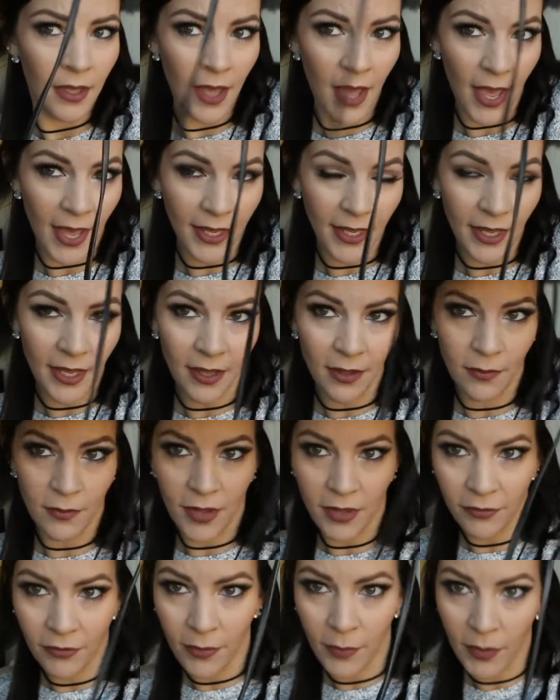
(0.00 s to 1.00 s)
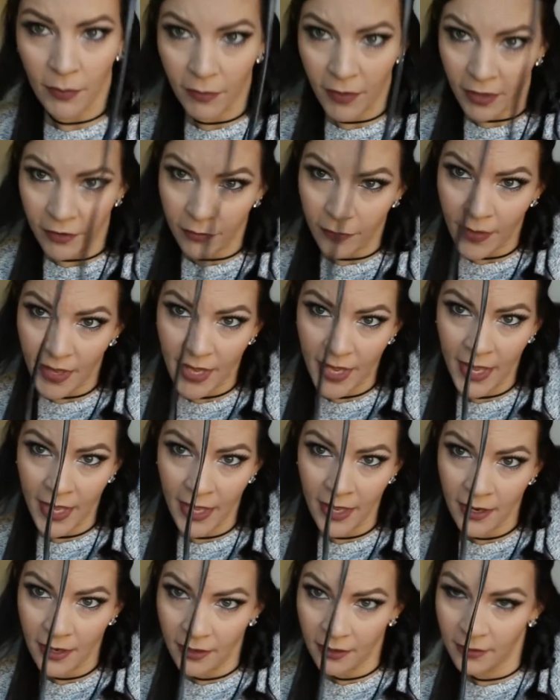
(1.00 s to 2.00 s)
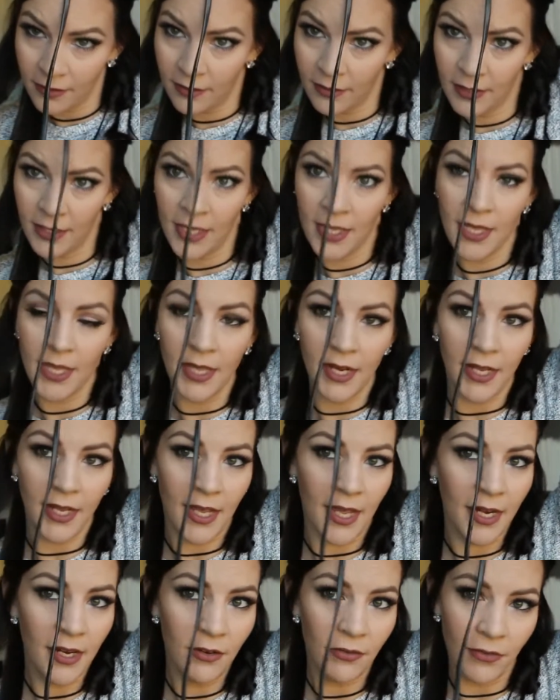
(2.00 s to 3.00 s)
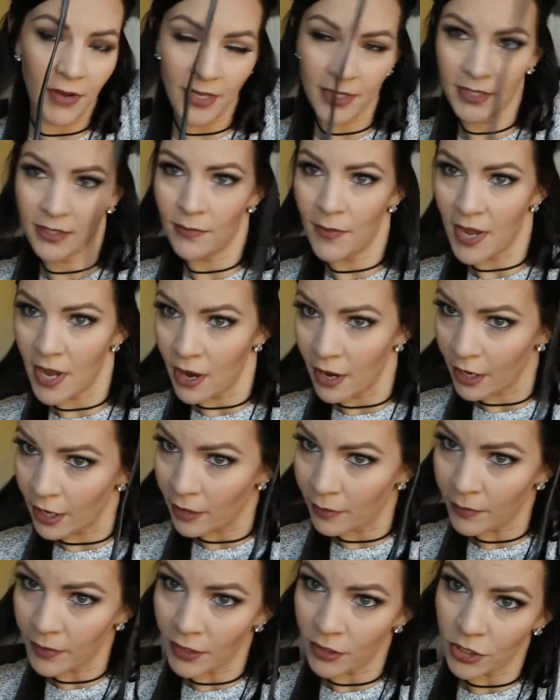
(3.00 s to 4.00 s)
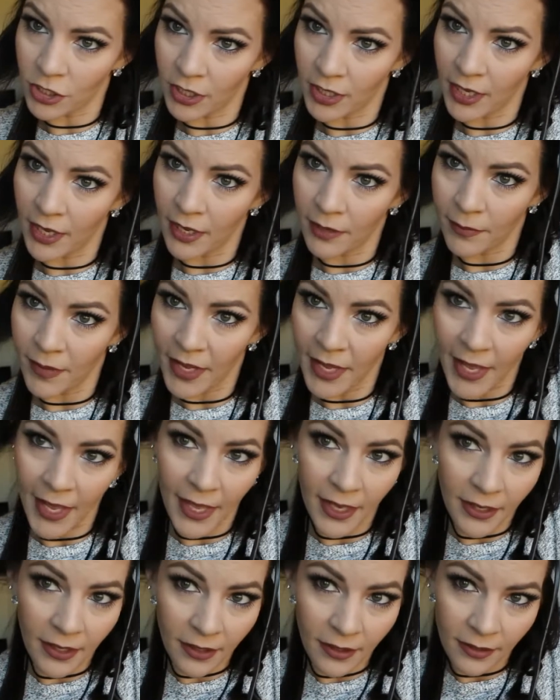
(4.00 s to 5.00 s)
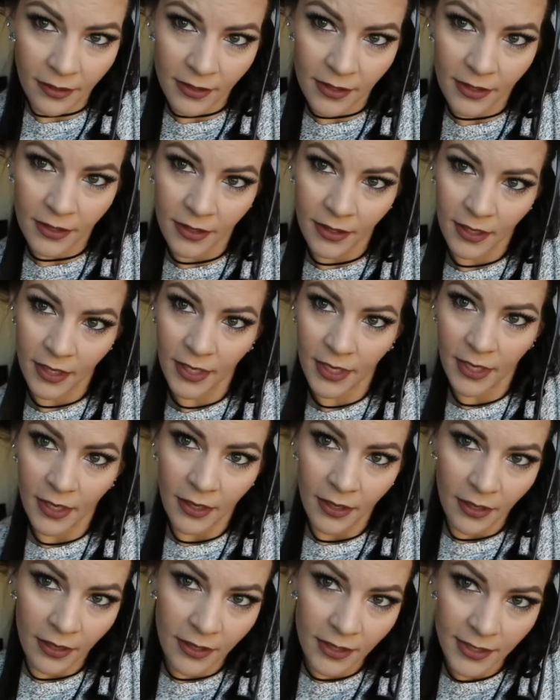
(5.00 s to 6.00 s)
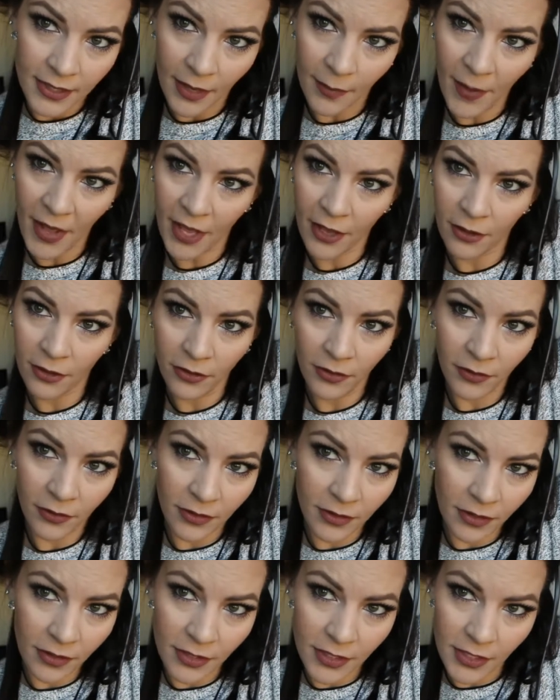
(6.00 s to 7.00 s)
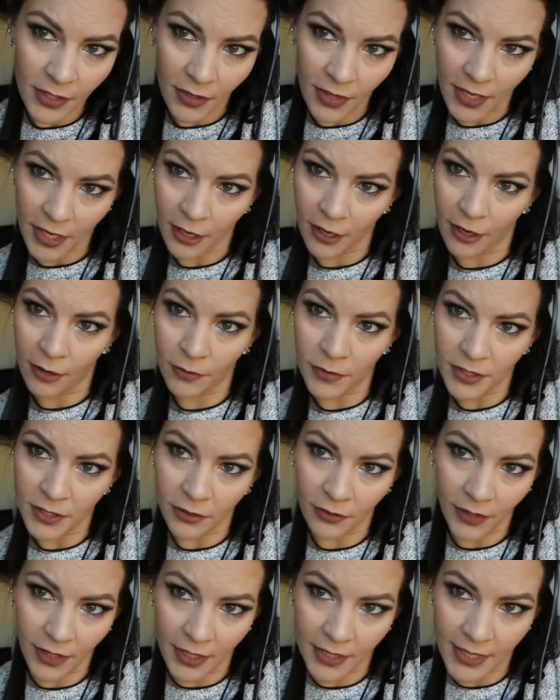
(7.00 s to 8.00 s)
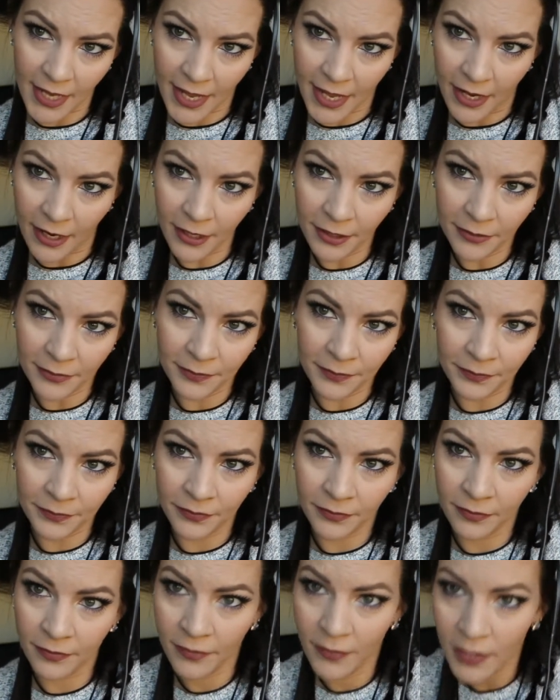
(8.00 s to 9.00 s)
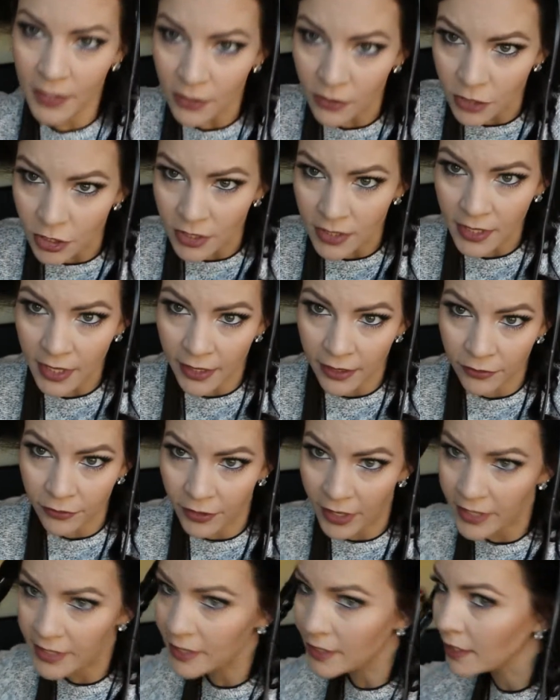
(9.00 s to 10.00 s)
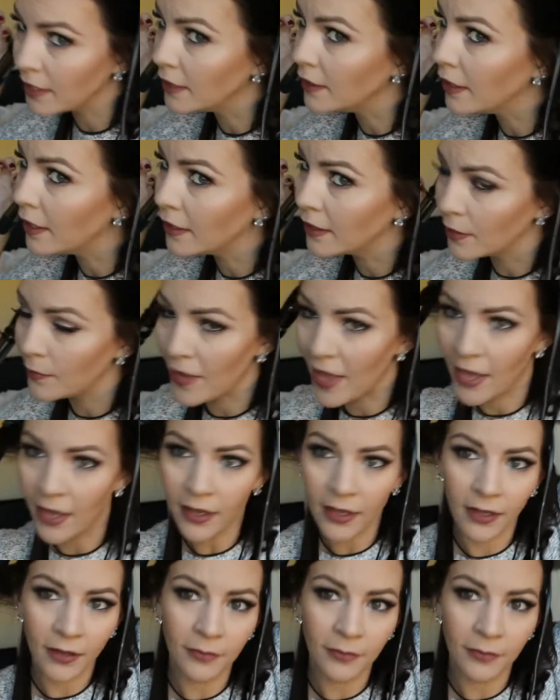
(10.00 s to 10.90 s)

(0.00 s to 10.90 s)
I come from above my head and I kind of rest my arm usually on my head somehow, so that your arms don't get tired. So just kind of resting on the back.